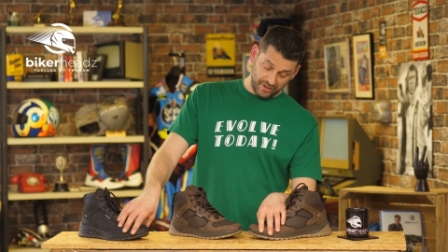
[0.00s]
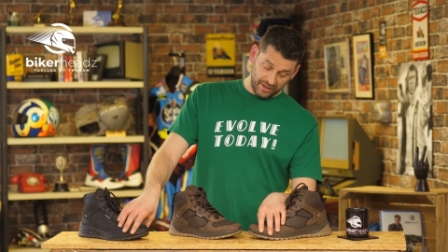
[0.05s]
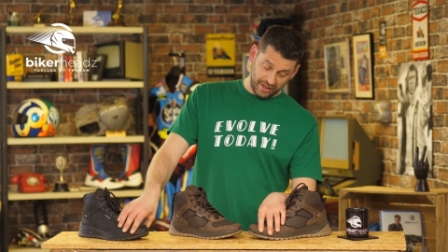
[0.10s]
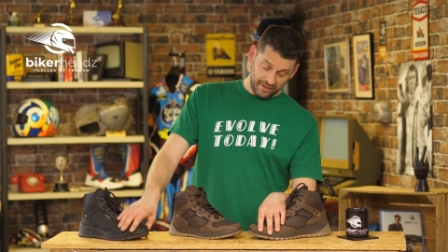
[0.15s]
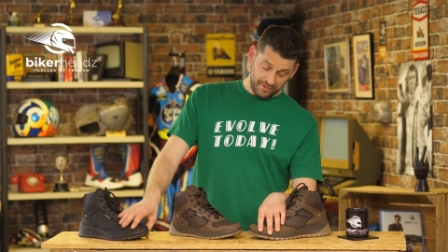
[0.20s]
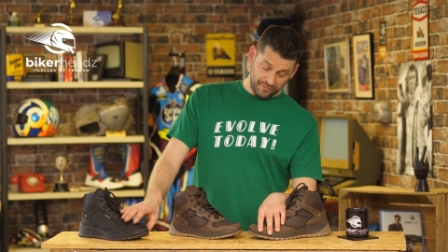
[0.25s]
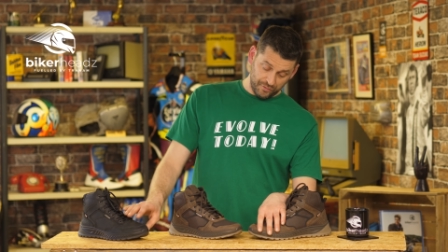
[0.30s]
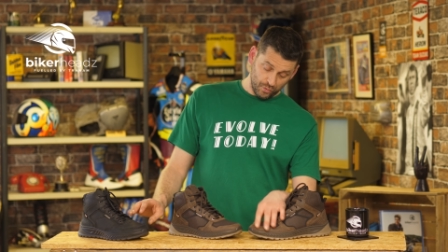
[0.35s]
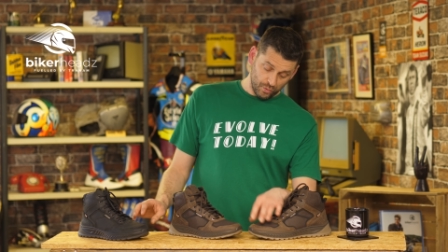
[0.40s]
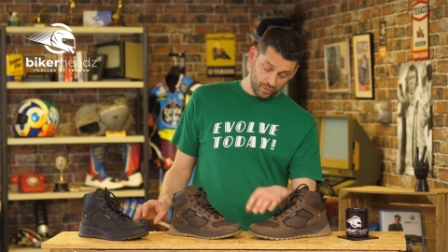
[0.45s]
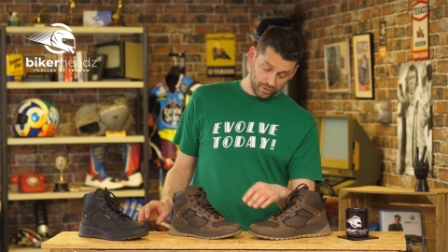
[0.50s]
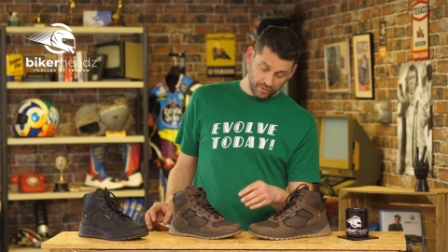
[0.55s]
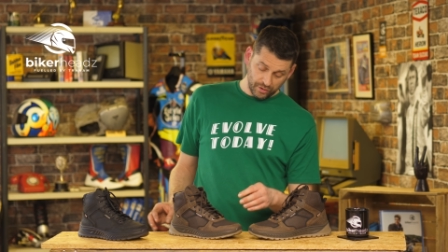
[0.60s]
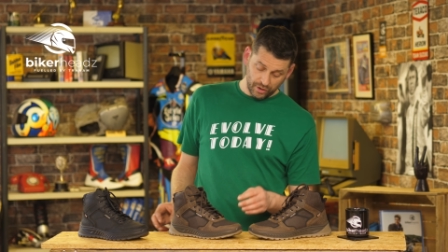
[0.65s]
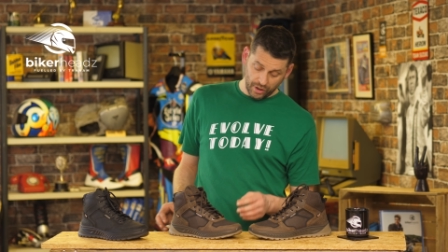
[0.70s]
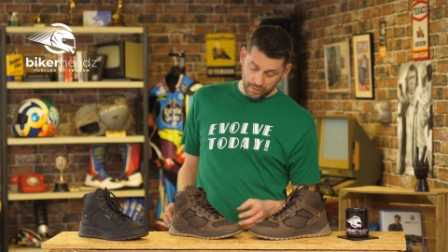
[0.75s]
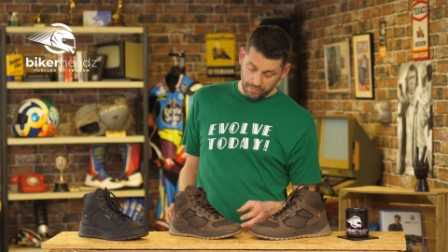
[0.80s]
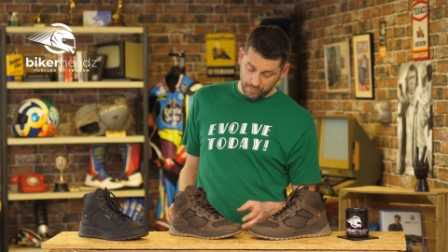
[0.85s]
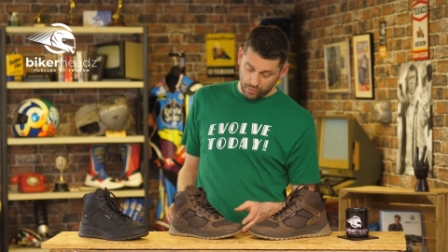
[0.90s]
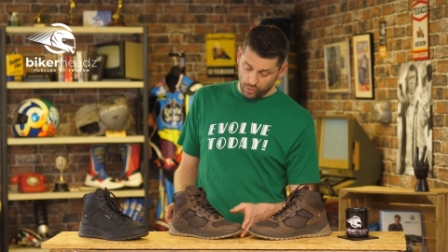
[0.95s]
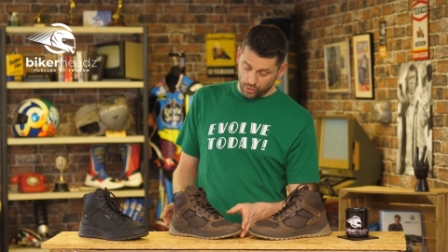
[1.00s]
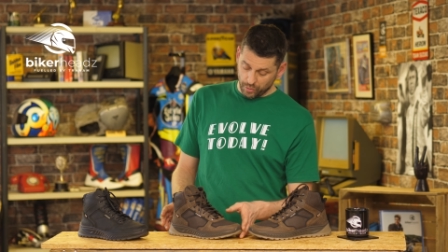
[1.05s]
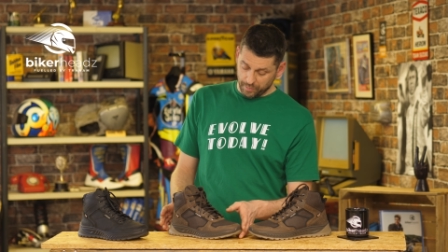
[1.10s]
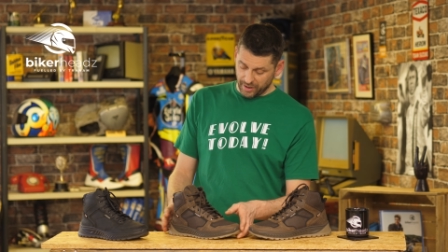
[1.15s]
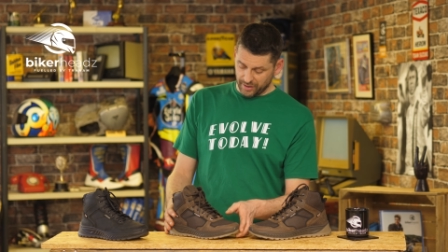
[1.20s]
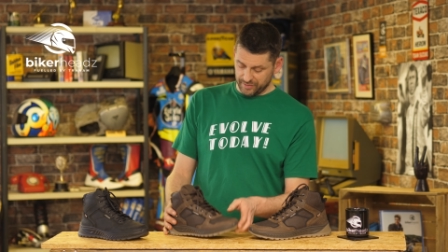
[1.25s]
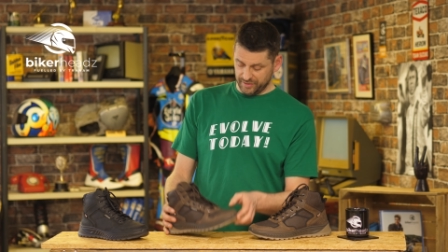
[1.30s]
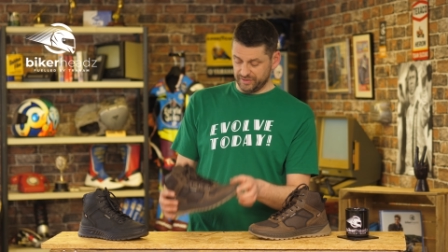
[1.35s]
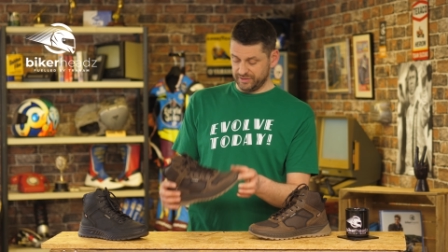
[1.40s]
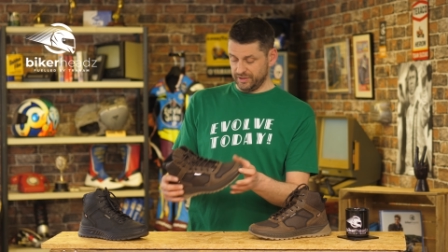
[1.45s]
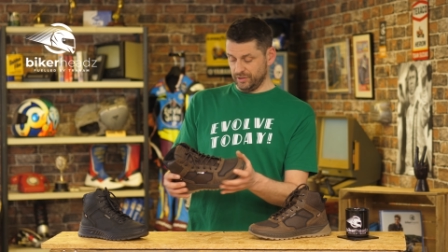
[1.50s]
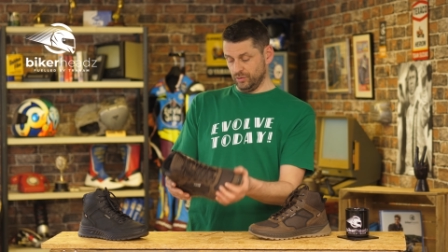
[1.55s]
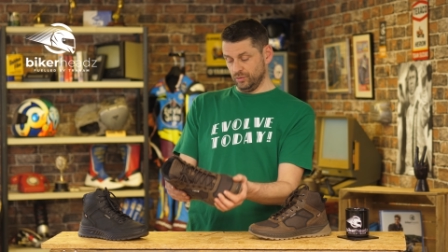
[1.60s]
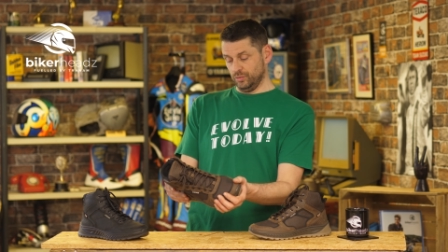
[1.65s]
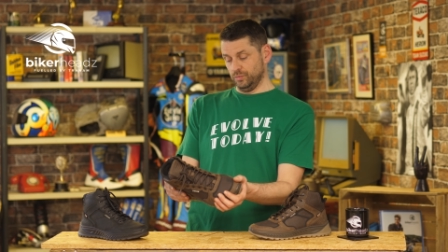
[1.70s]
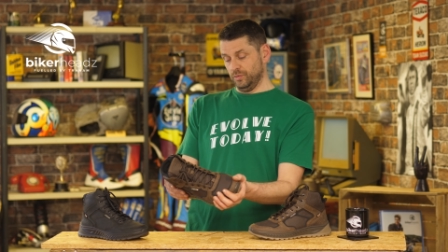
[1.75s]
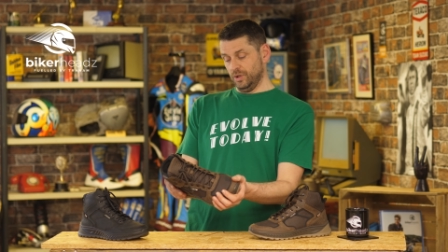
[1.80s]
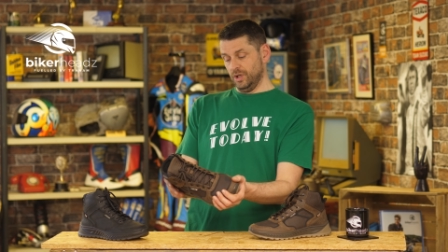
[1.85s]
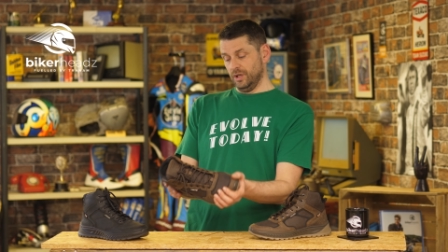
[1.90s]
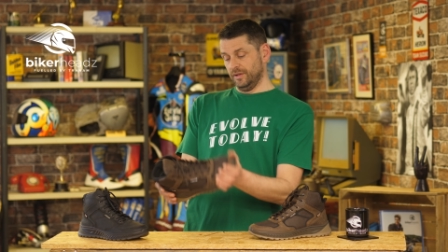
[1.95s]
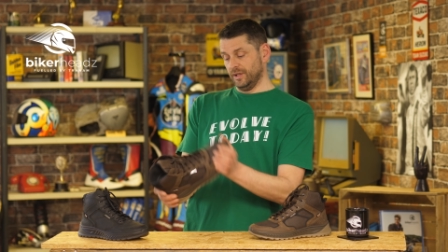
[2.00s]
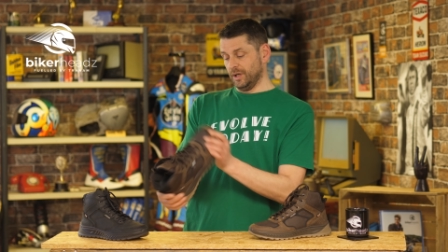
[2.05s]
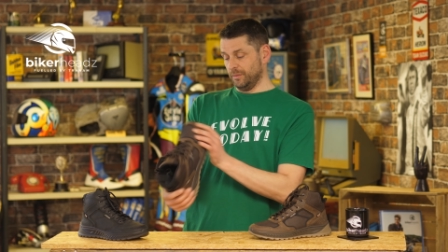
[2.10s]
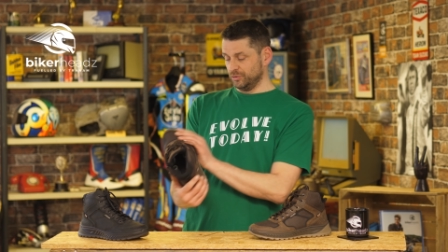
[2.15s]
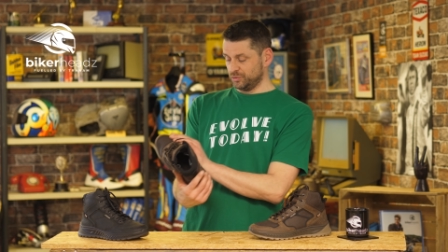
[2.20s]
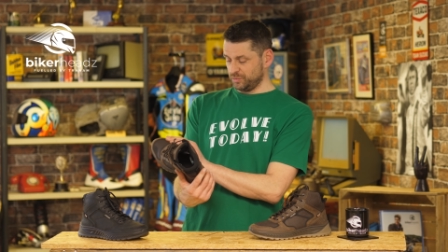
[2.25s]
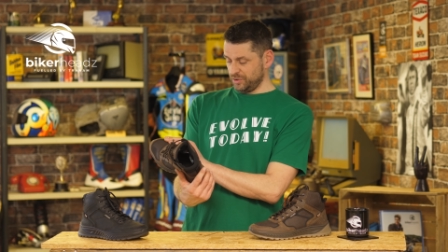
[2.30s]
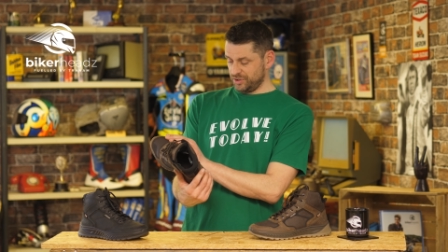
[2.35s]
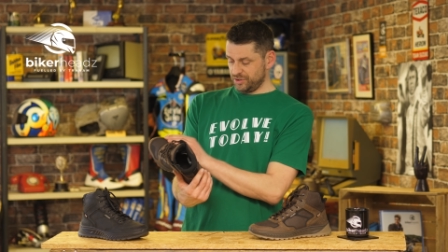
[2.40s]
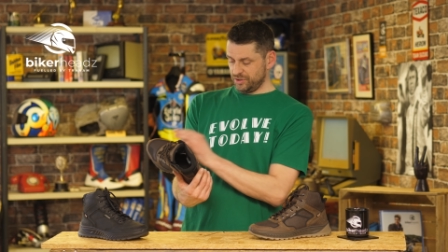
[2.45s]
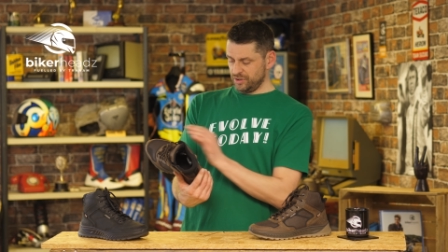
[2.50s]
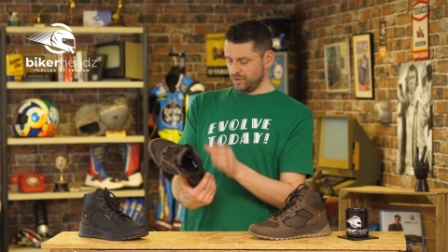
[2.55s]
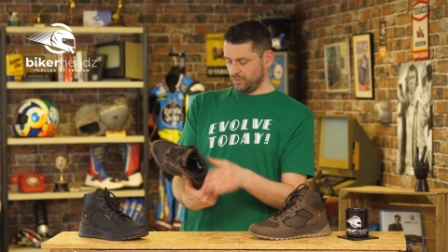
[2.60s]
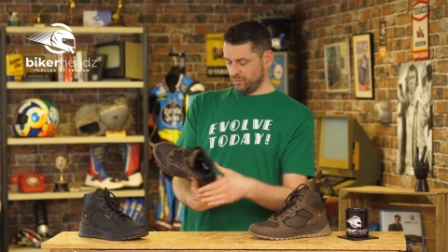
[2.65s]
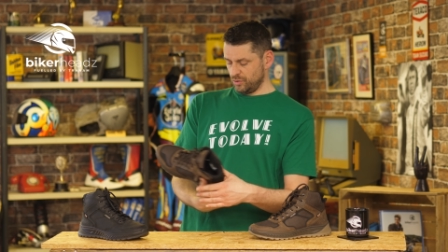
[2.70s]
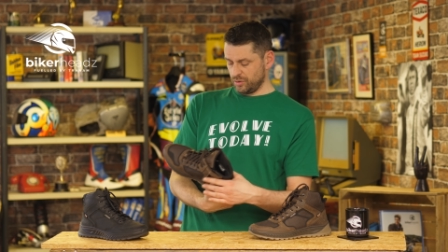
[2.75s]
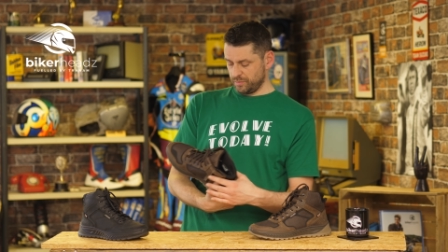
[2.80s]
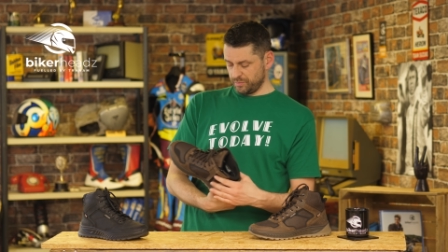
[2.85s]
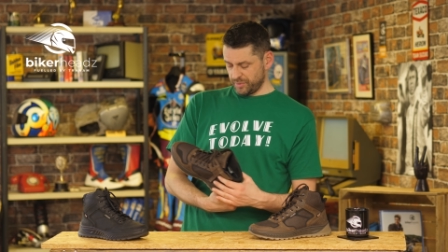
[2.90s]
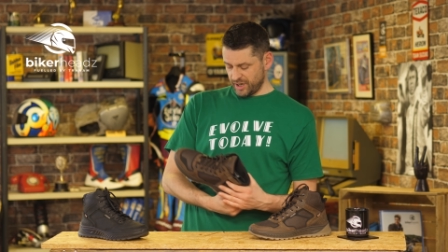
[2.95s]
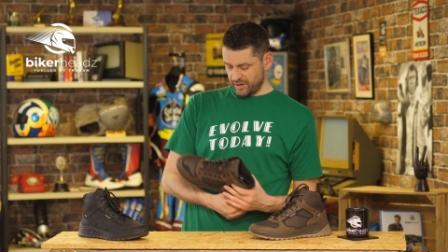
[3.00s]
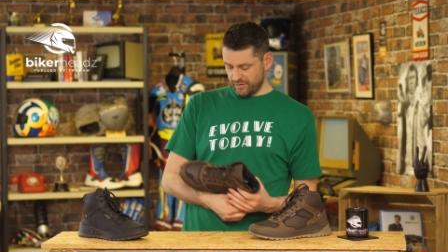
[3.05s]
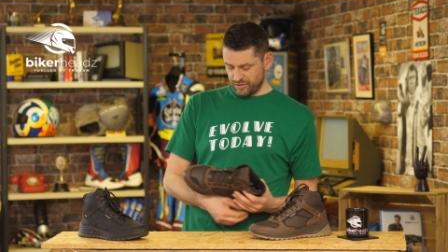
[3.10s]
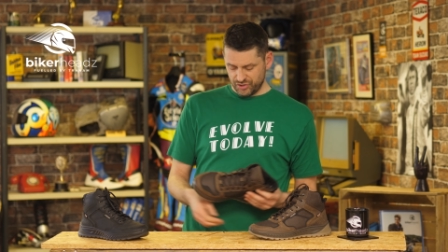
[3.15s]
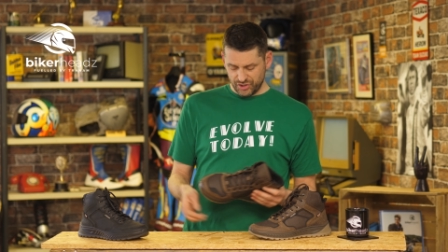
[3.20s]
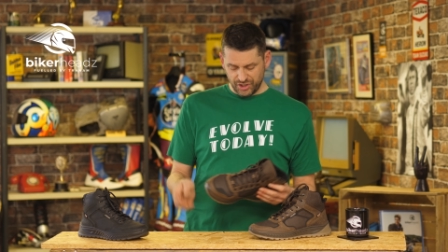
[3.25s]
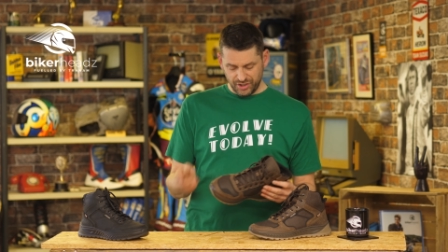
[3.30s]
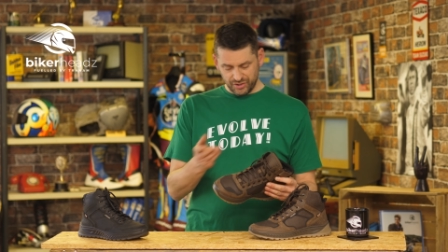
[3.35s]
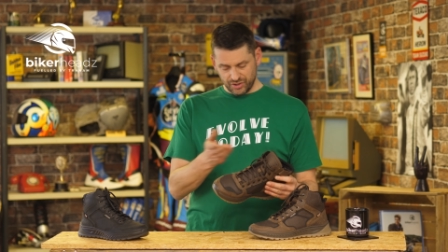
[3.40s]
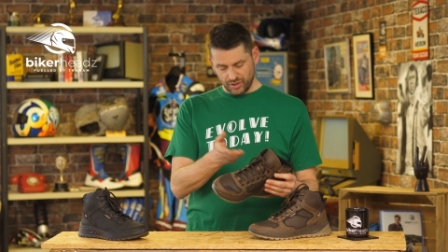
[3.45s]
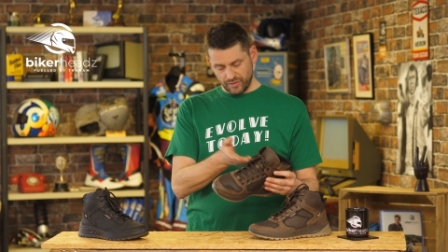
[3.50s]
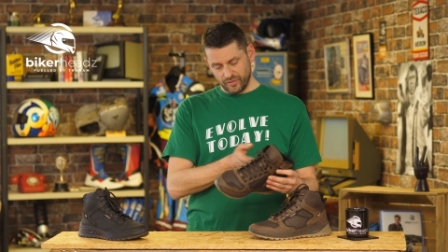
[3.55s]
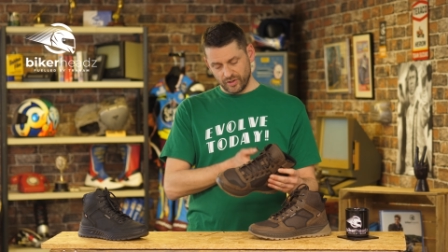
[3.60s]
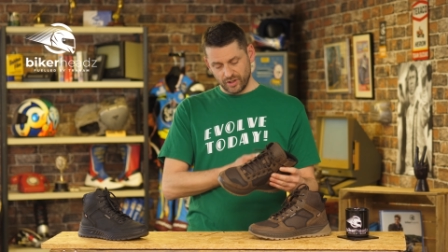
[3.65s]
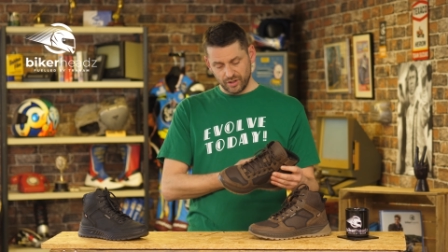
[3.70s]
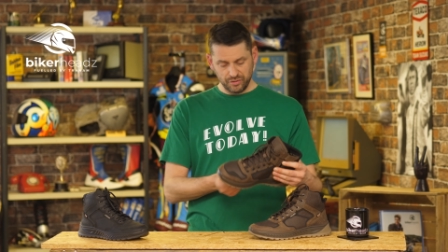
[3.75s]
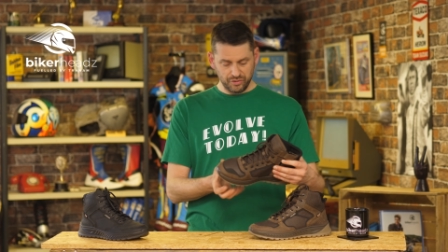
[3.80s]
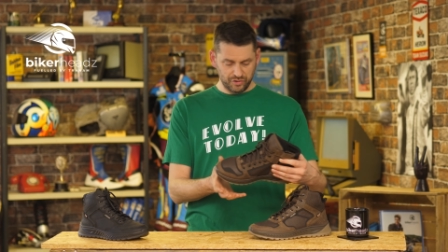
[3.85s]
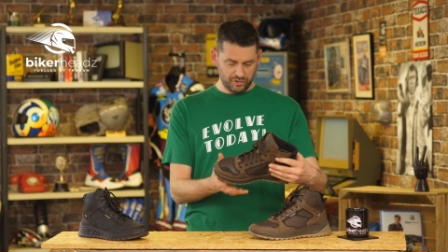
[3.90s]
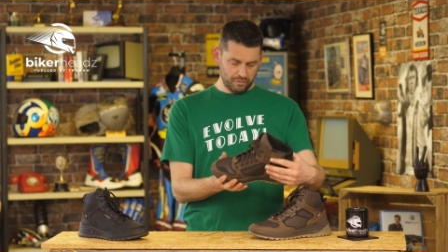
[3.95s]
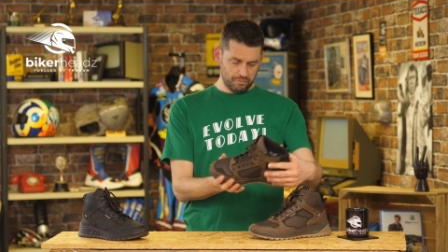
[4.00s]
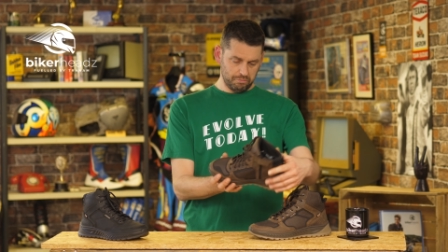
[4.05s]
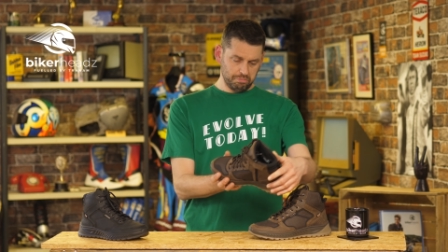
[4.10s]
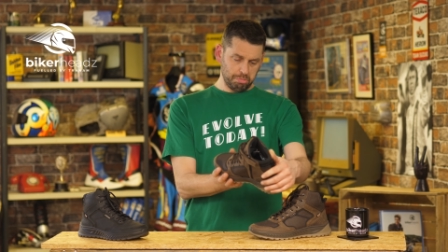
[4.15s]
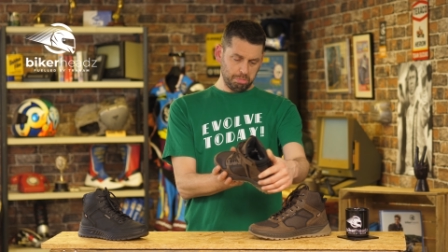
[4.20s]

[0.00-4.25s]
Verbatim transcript: And if you want to know more about these little numbers, which you know what, pair of jeans over those,